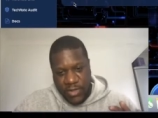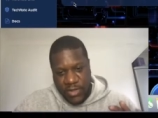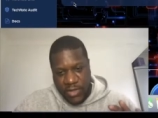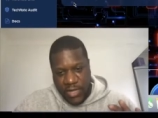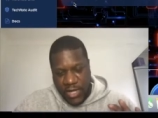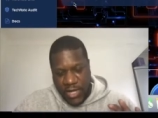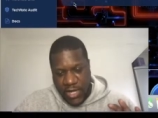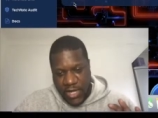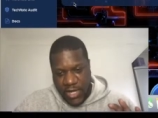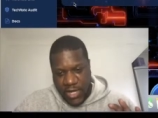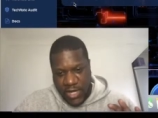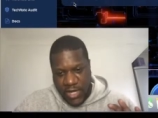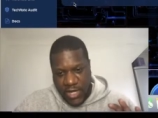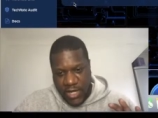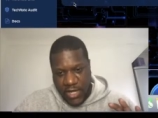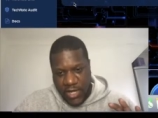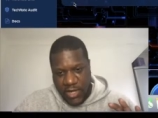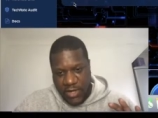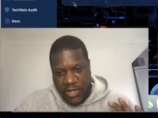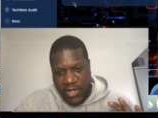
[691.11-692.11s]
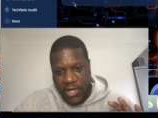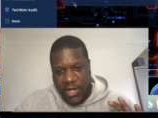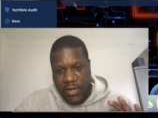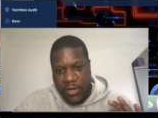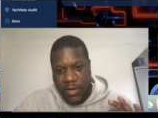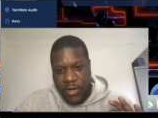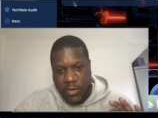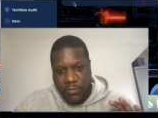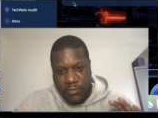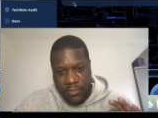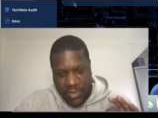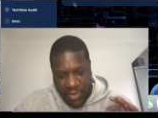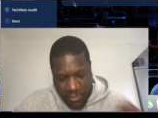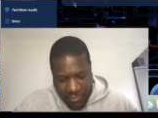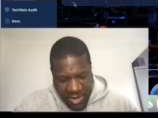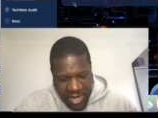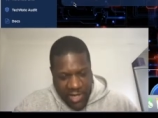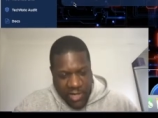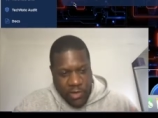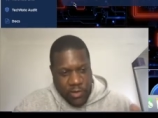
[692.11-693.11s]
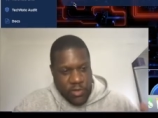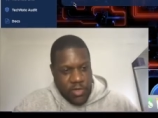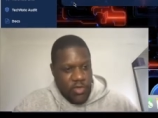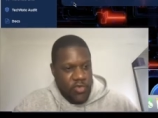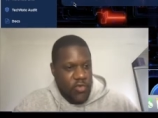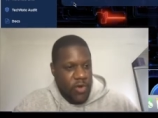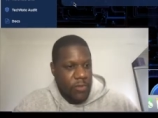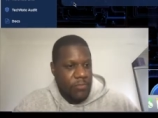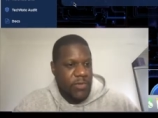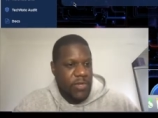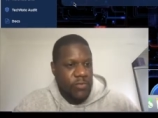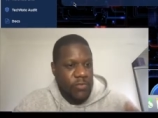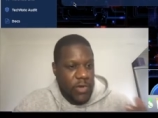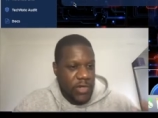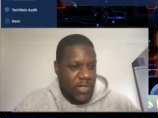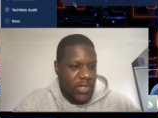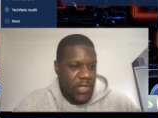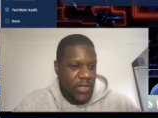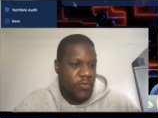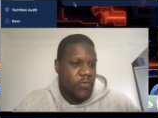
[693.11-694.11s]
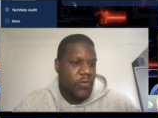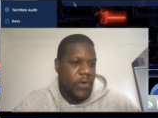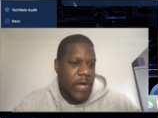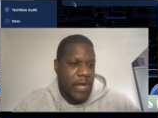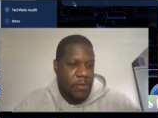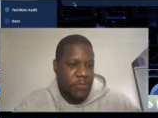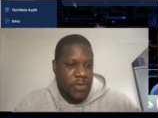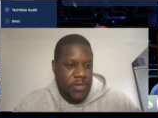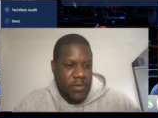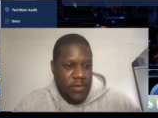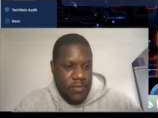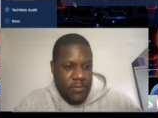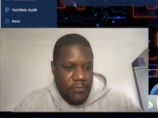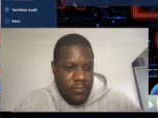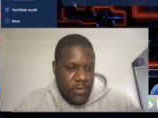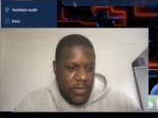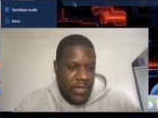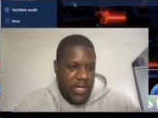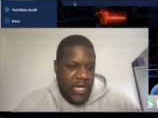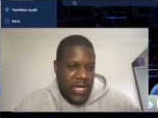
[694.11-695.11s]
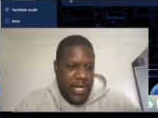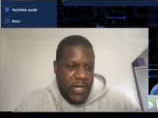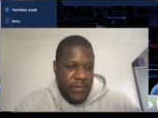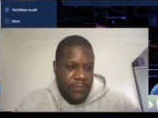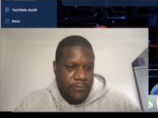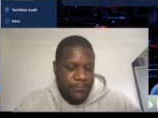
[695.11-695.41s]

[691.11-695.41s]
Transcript: uh, it, the penny only dropped once it all happened. Okay.